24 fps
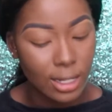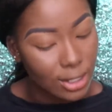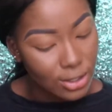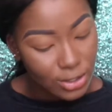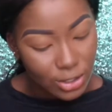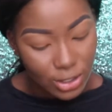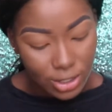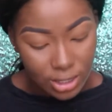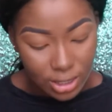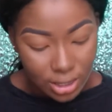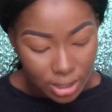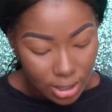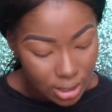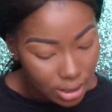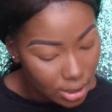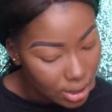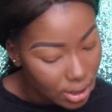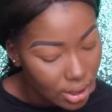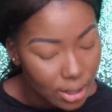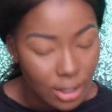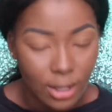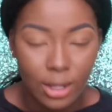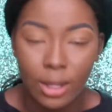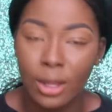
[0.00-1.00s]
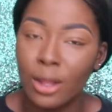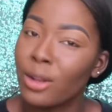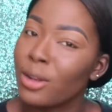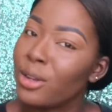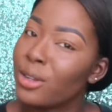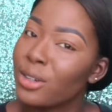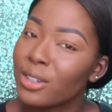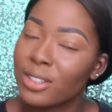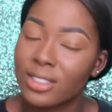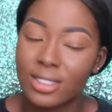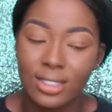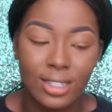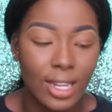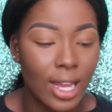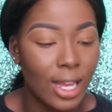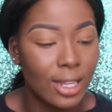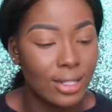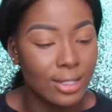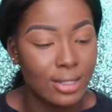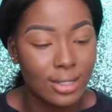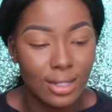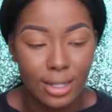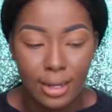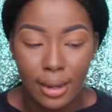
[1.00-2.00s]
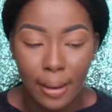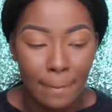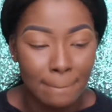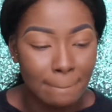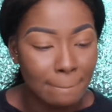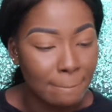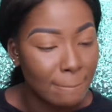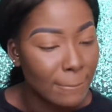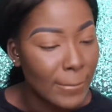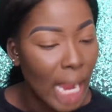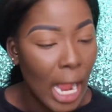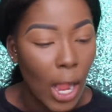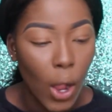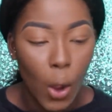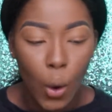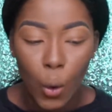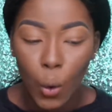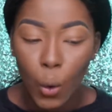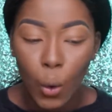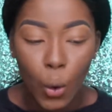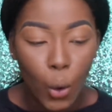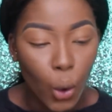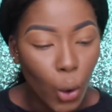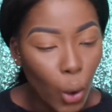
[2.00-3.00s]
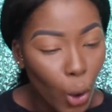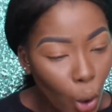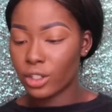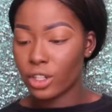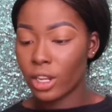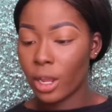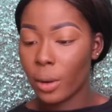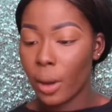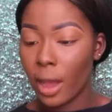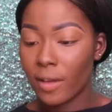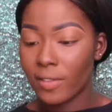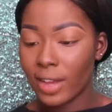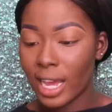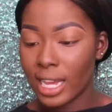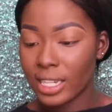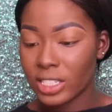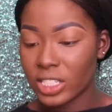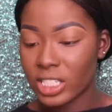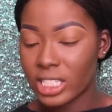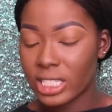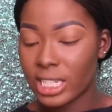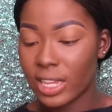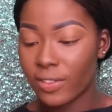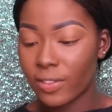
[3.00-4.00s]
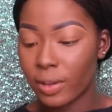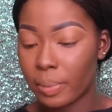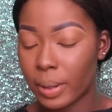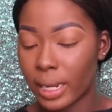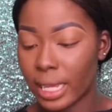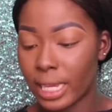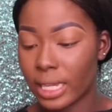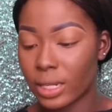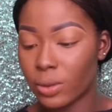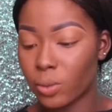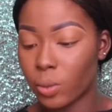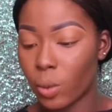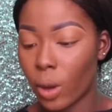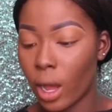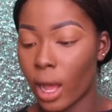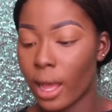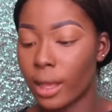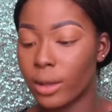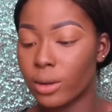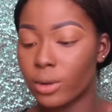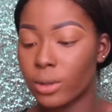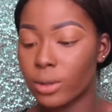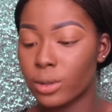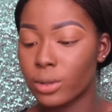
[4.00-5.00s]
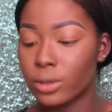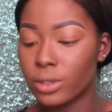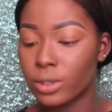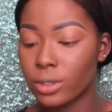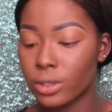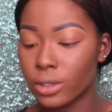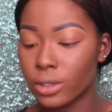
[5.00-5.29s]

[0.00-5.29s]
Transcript: and just looks nice. And you know, I've actually never played Wild